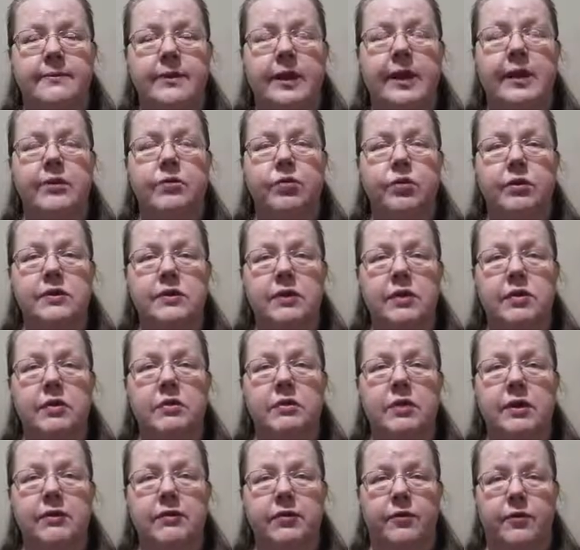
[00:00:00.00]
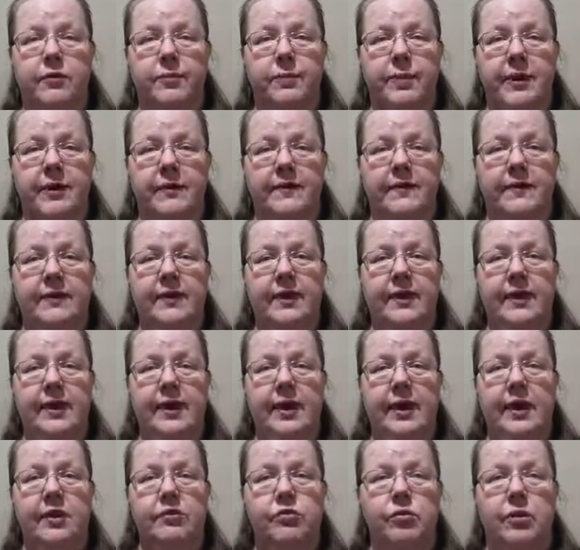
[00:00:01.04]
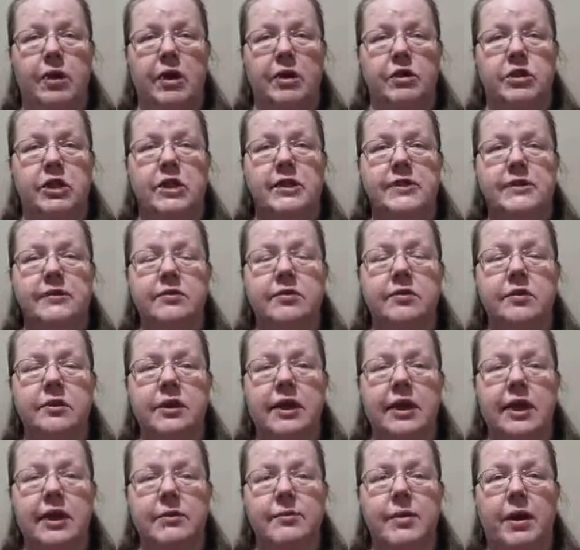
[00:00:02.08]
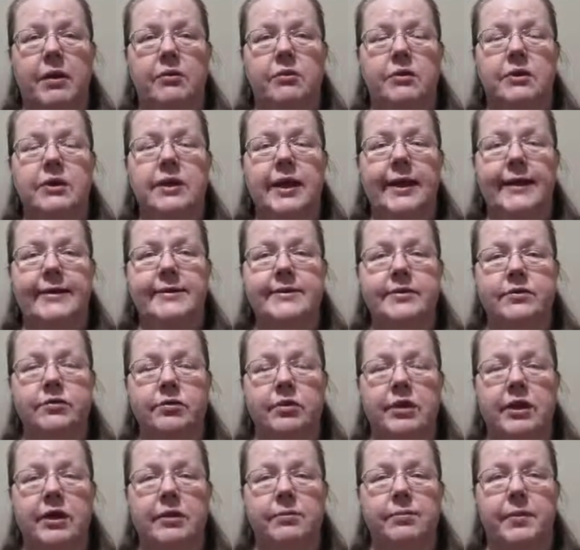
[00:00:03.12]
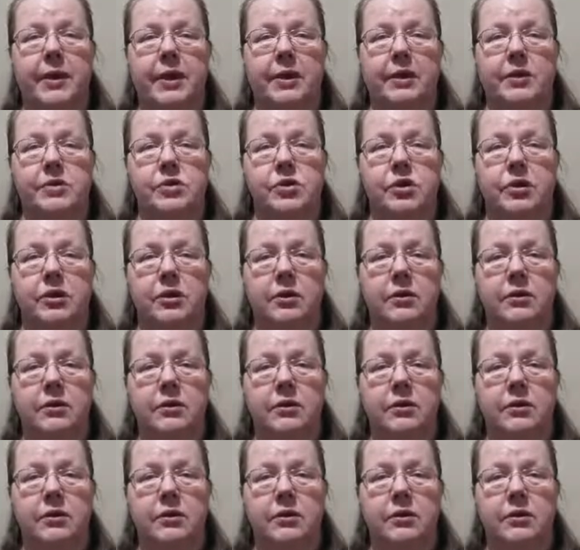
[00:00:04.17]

It was only for P C and we are just talking about nice looking packaging.